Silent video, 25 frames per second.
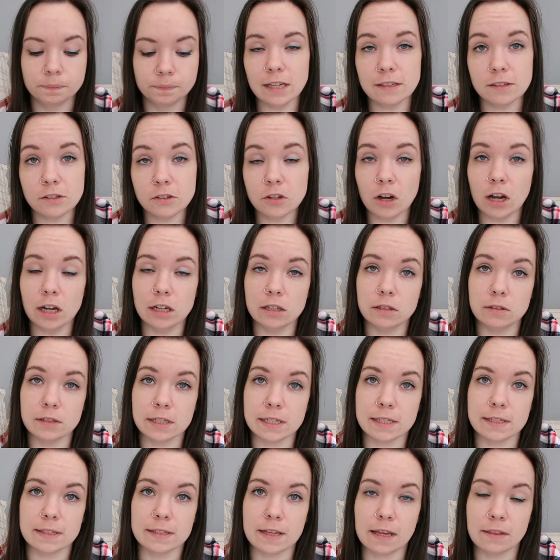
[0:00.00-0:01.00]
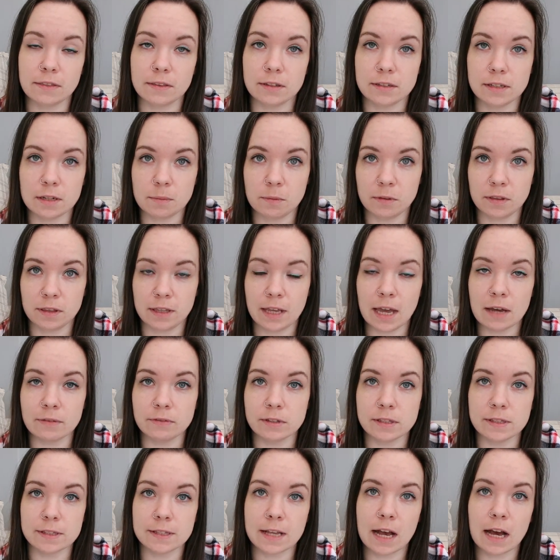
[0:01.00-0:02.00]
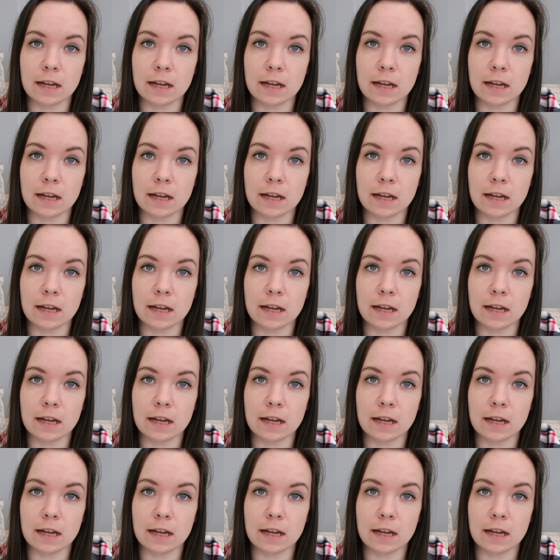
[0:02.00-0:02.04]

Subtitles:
As a child, it is said that Timothy Evans